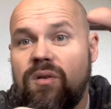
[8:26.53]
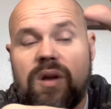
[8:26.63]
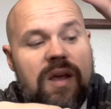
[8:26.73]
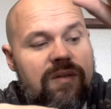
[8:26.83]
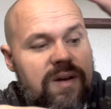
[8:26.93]

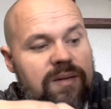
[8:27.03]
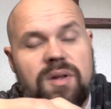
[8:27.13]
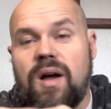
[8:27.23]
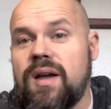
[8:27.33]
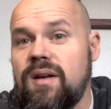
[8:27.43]
In fact, I'm
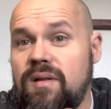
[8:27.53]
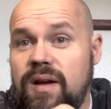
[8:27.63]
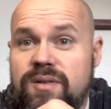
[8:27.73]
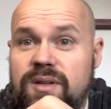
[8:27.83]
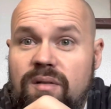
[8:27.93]
talking to a knife
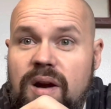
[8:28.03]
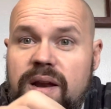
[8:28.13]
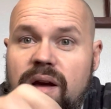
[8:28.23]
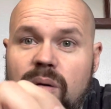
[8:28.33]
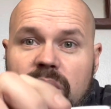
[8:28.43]
designer right
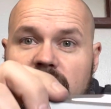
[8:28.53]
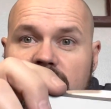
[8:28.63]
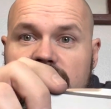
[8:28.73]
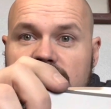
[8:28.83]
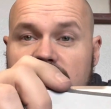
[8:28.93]
now about a
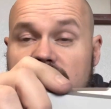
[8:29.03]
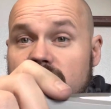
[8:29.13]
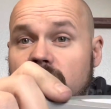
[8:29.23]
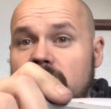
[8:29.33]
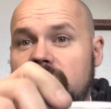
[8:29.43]
knife design he's
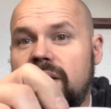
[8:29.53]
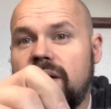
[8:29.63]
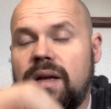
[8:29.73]
doing.